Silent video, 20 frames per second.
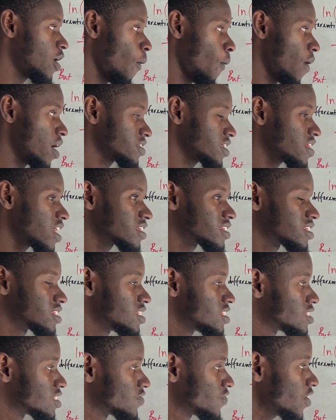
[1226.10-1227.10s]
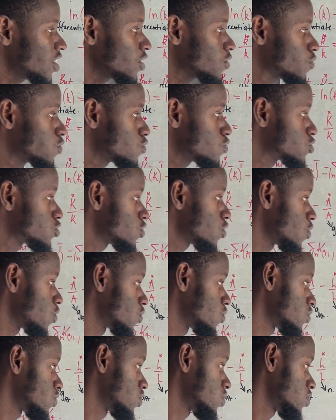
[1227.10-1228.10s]
They are saying that it is very
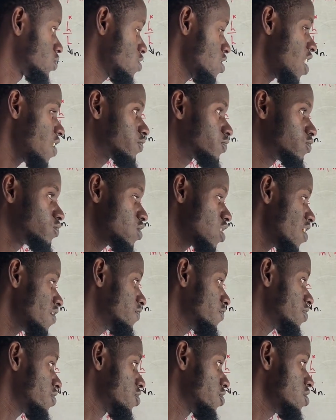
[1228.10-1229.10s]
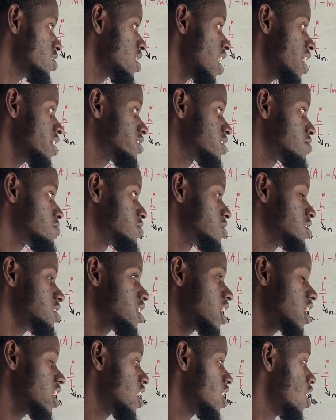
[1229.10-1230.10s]
crucial. We have three items
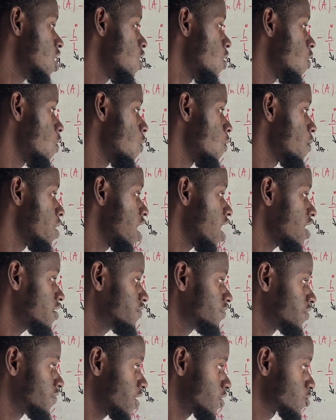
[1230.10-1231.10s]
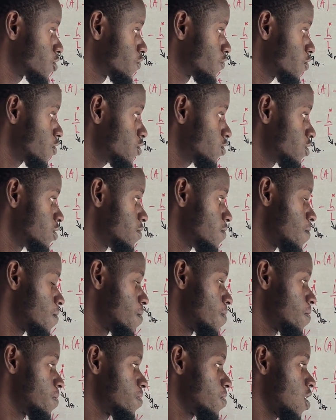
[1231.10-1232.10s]
here. We have, first of all,
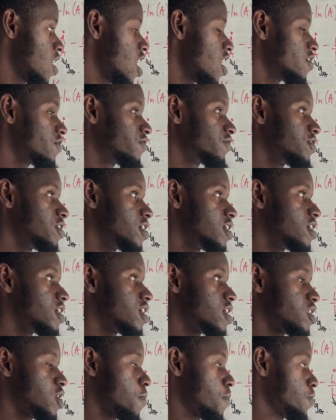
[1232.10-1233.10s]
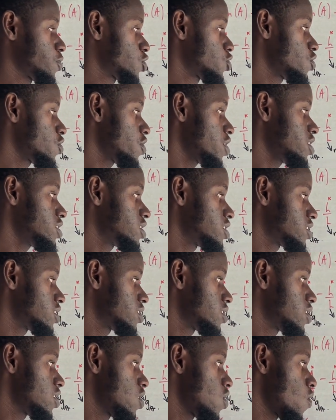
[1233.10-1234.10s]
we have the depreciation rate,
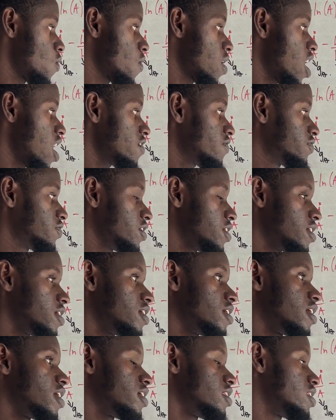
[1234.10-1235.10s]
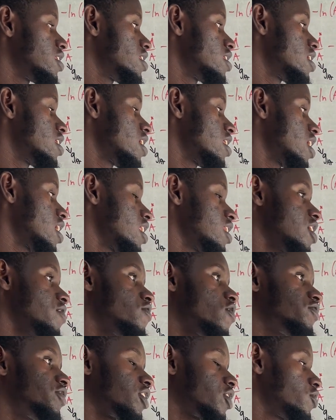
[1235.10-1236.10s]
we have the
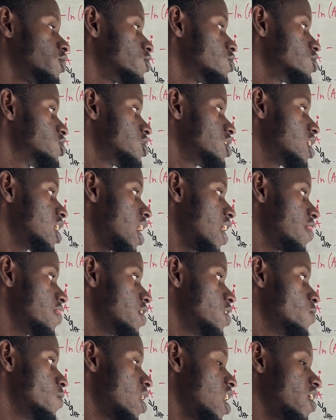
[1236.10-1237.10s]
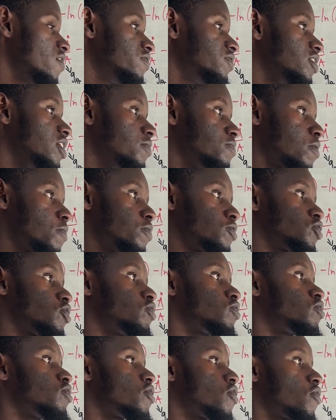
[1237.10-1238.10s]
level of technology, and then we have the
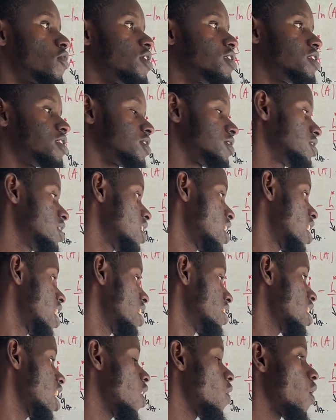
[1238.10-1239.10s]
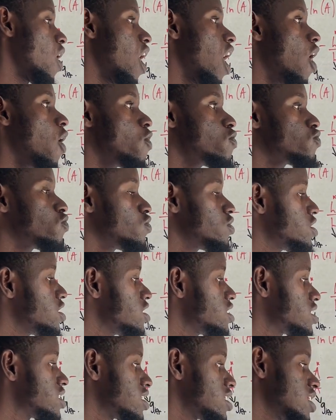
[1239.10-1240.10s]
population growth rate. Now, how do
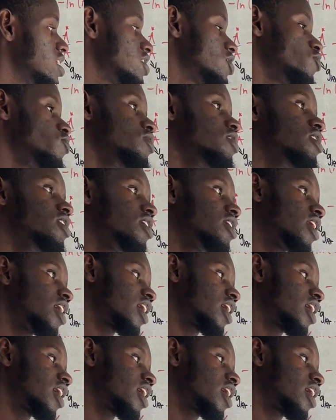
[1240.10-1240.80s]
these three